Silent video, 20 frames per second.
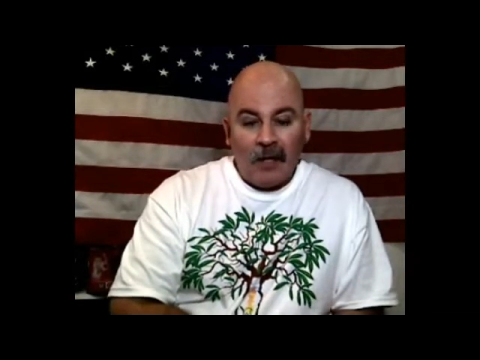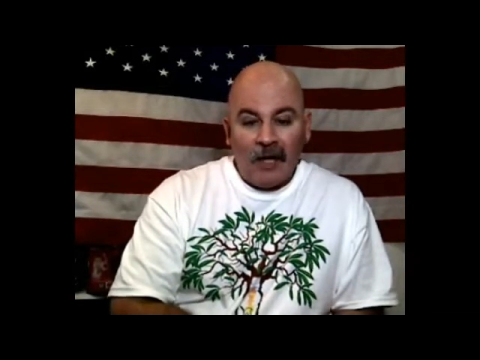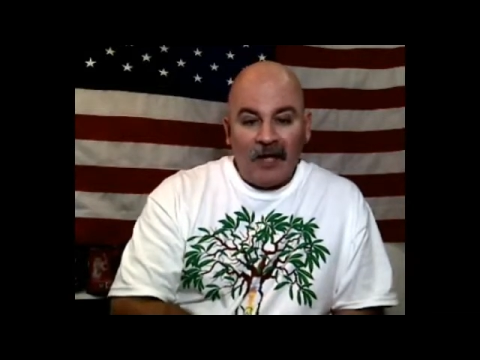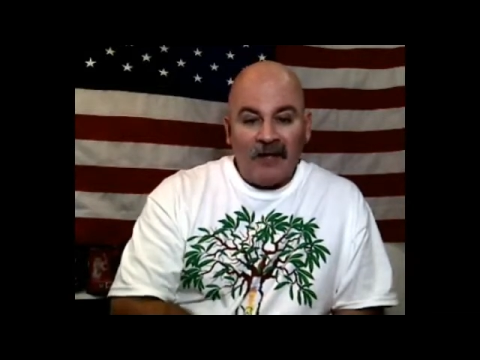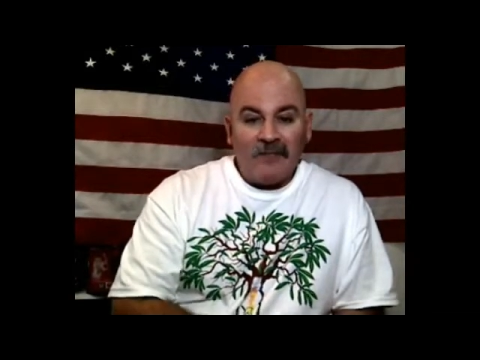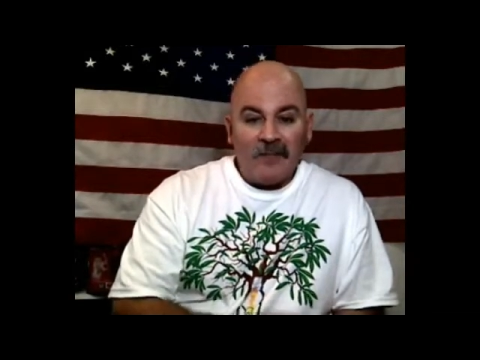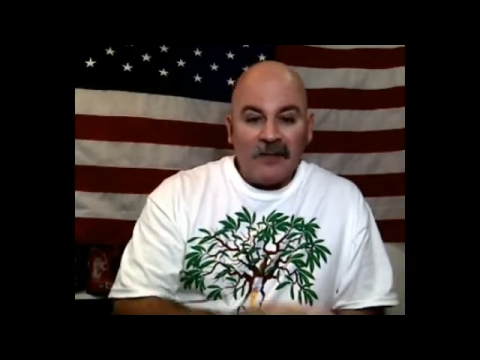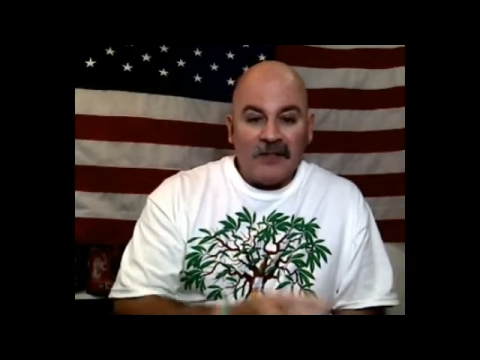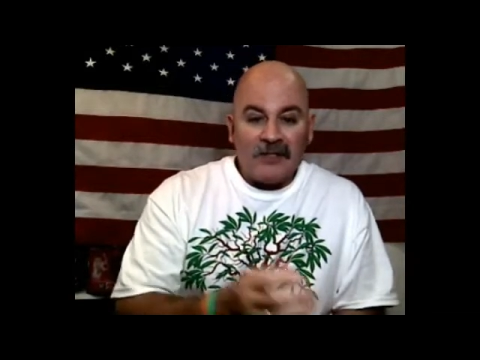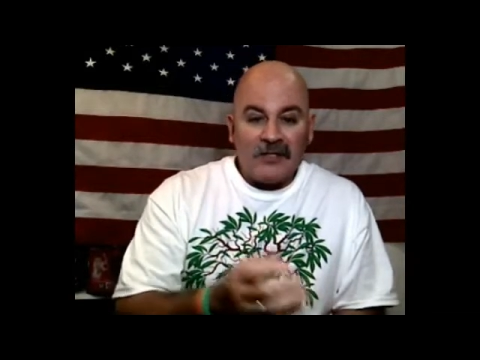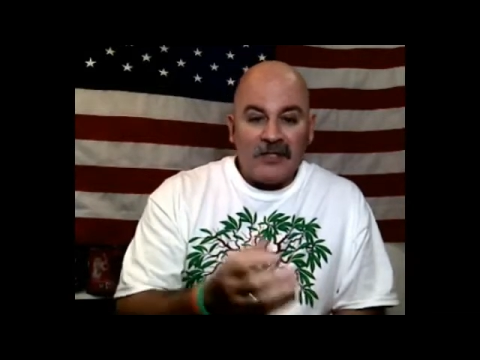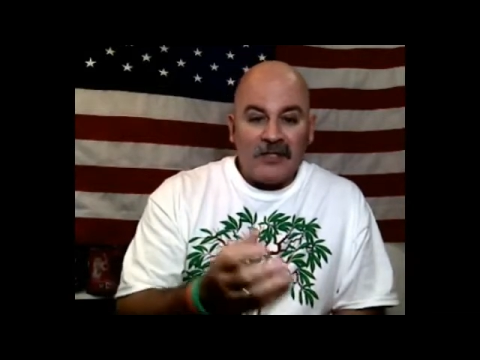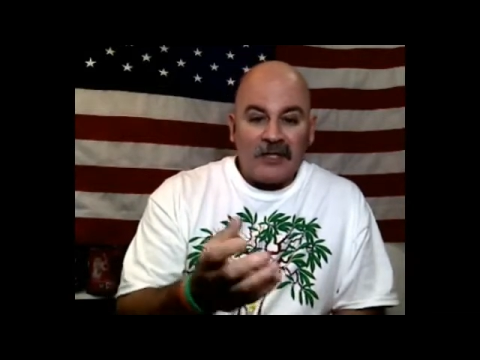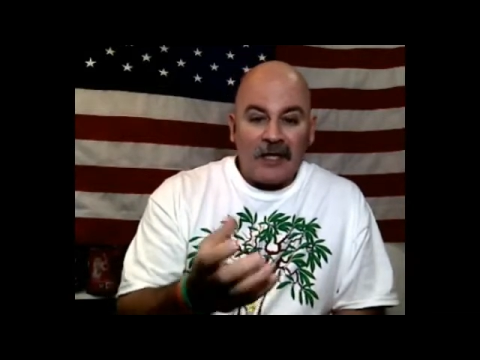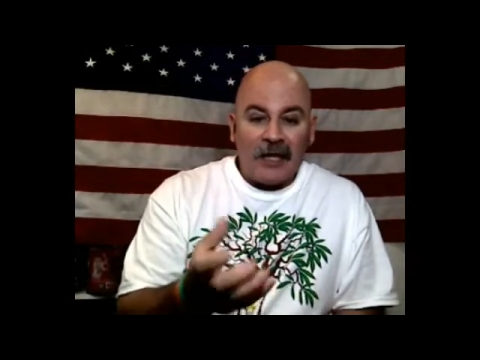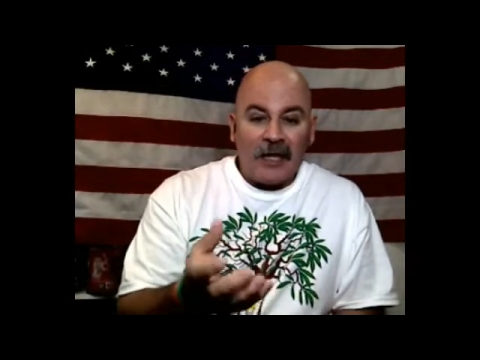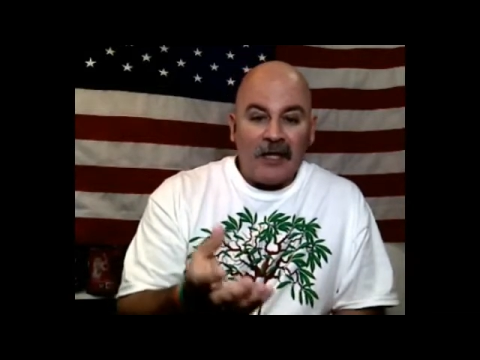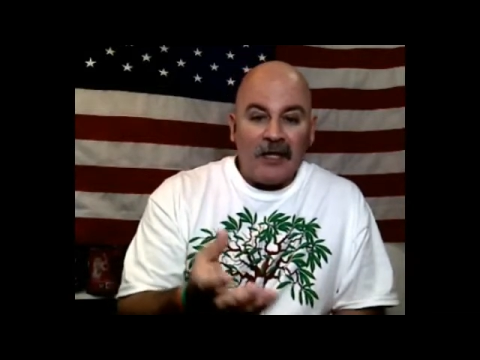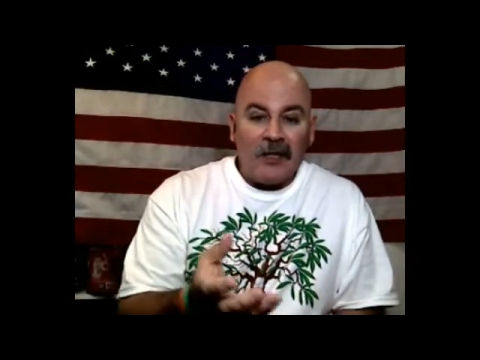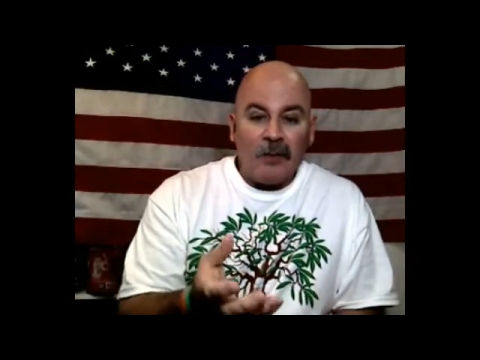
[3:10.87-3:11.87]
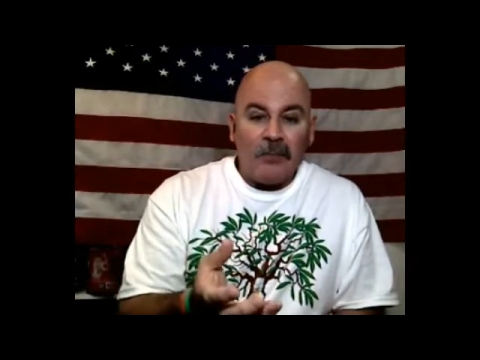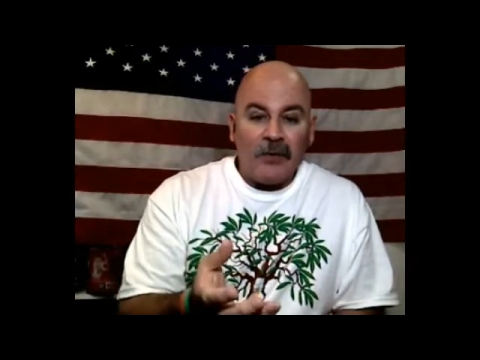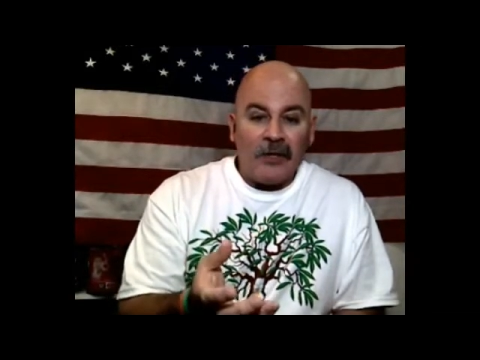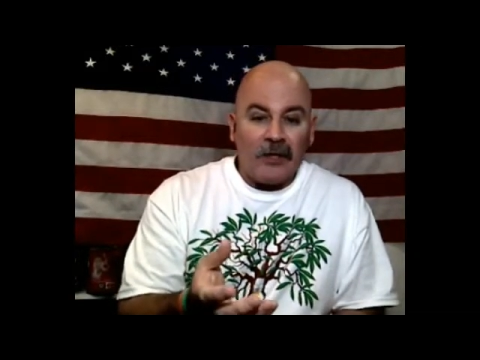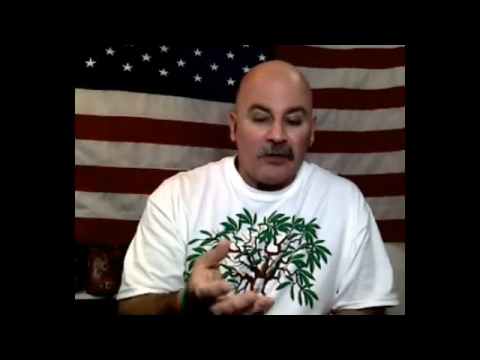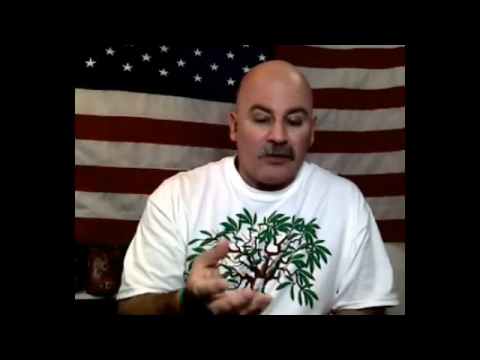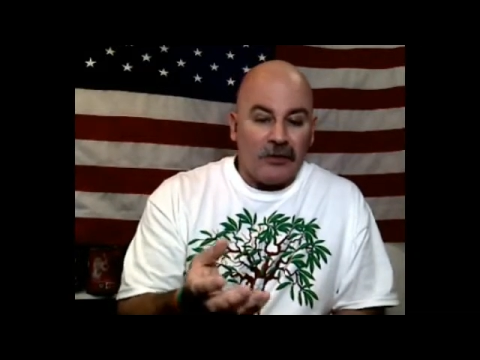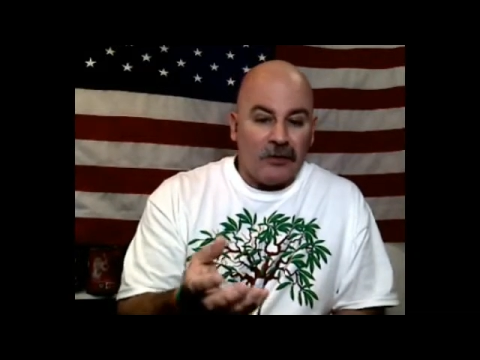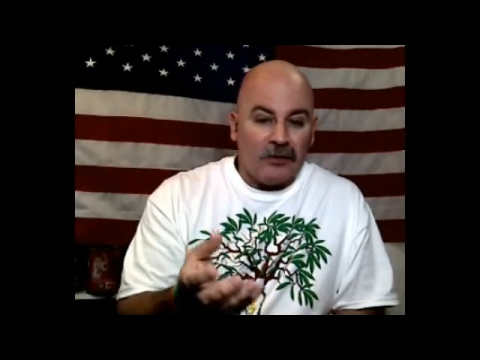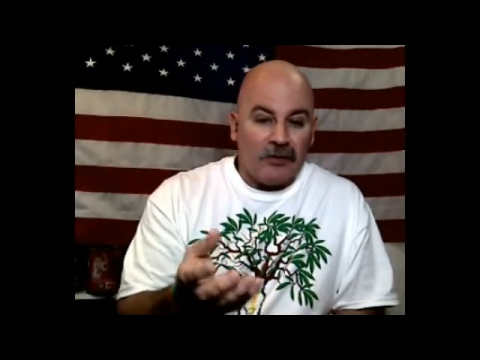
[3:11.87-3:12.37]
I have been scanning
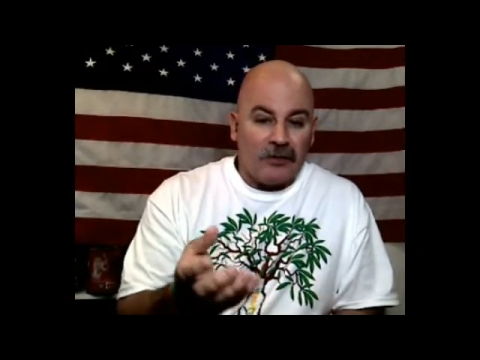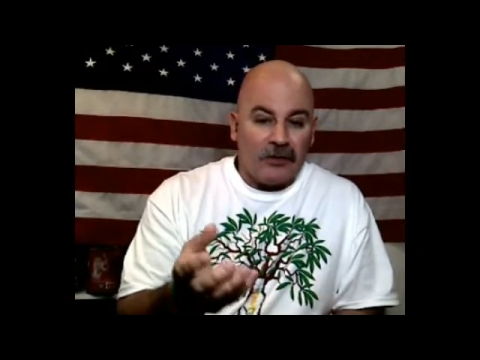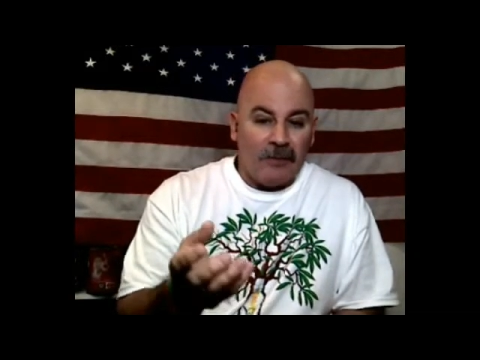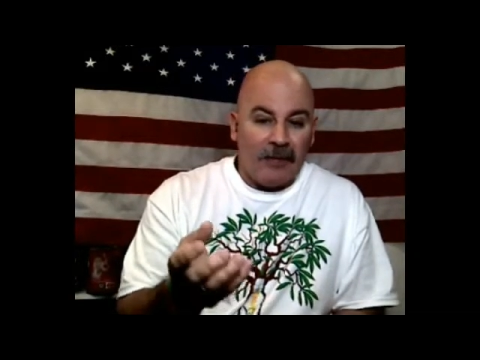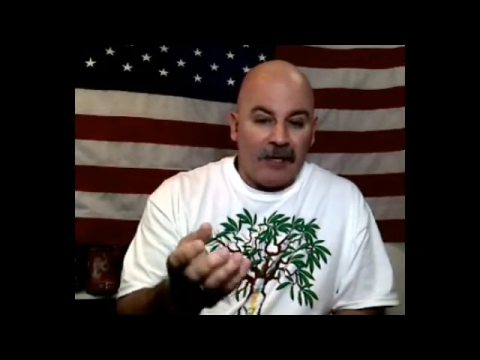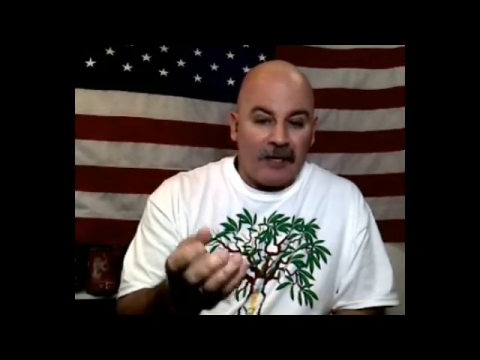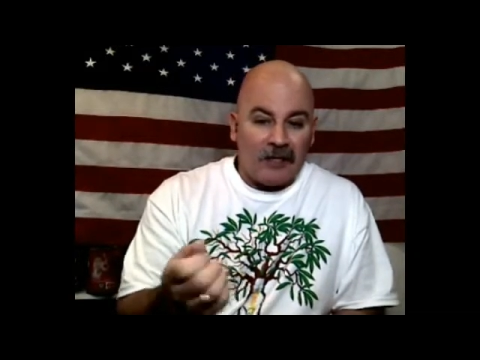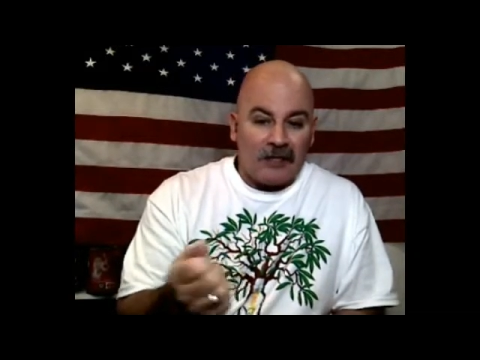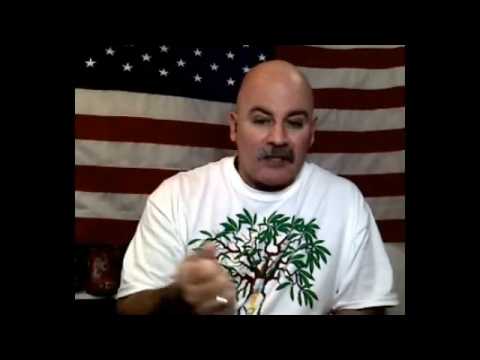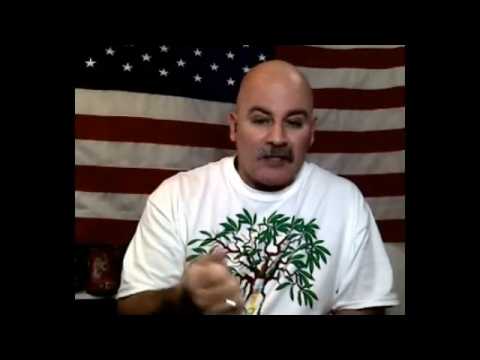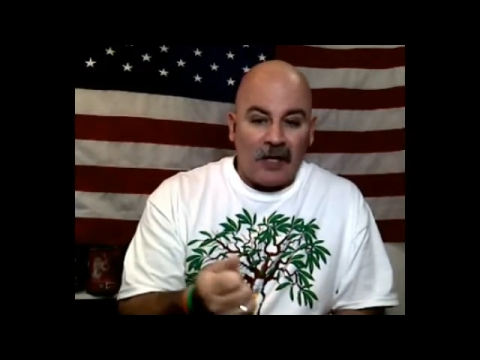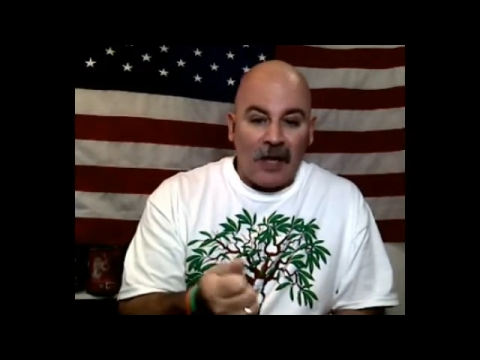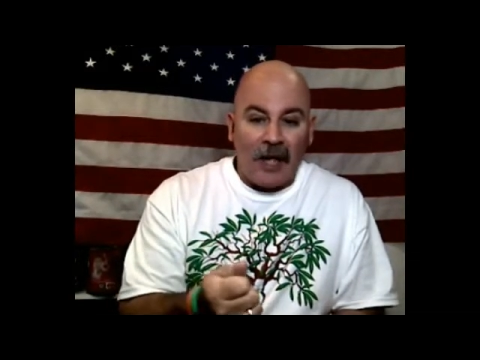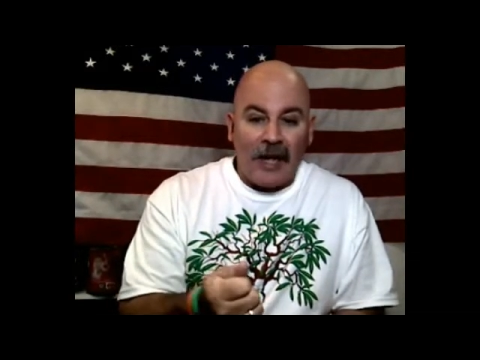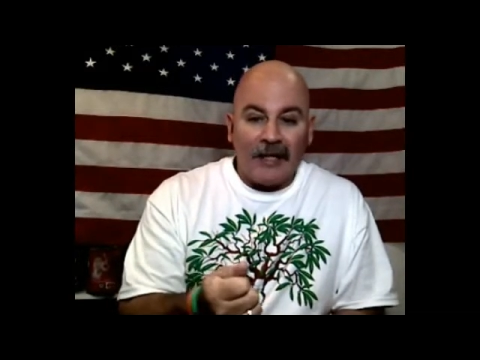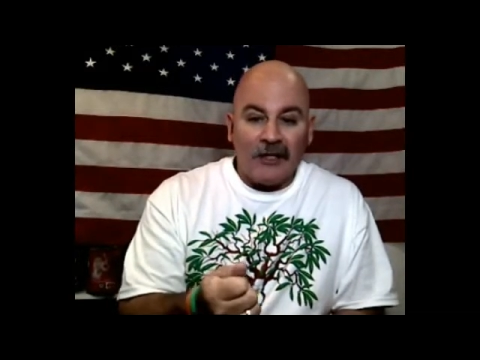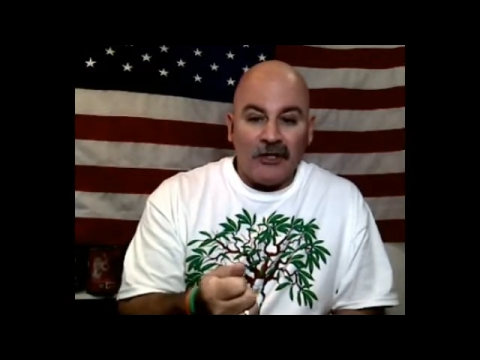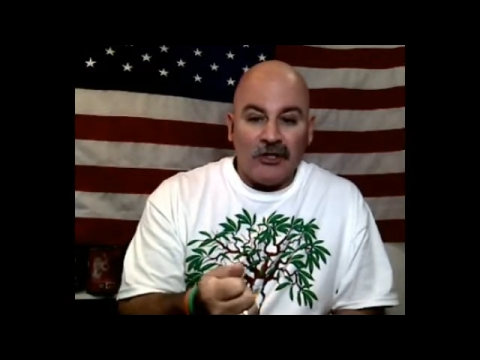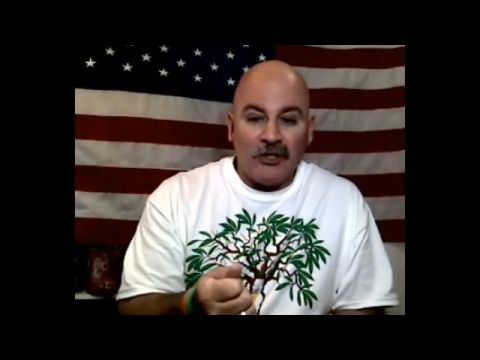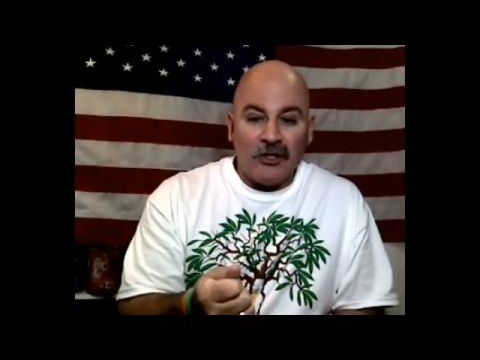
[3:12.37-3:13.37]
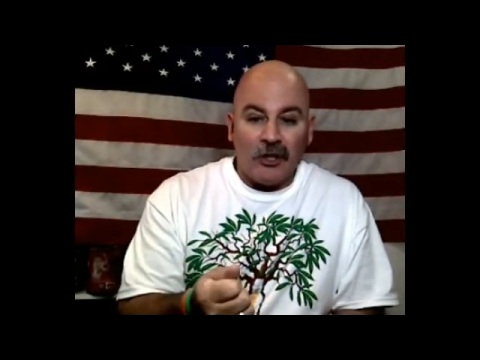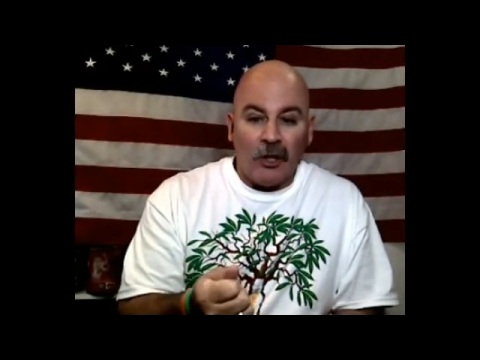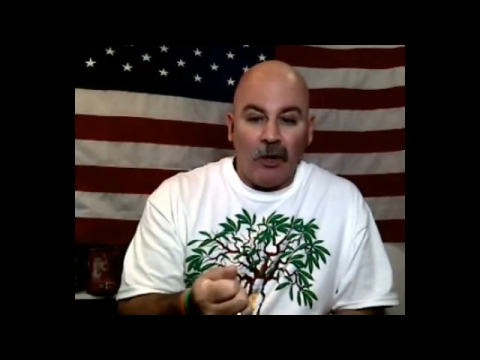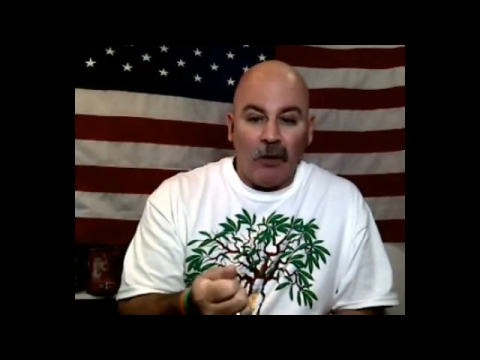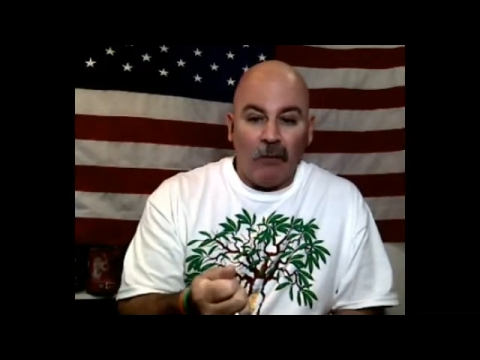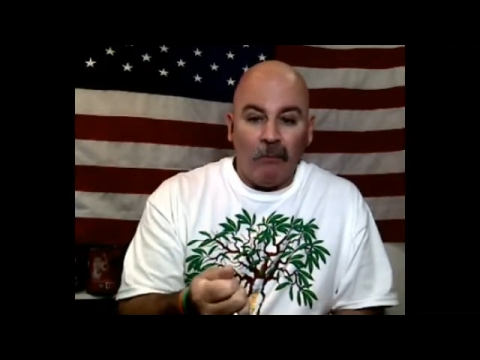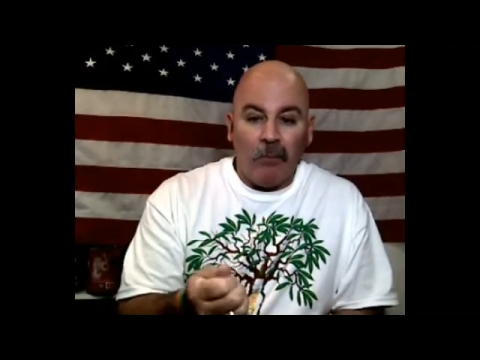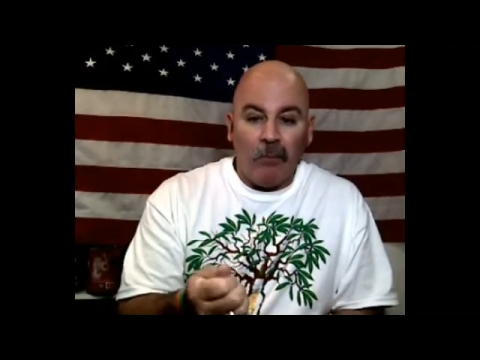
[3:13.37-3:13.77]
pictures to make a slideshow.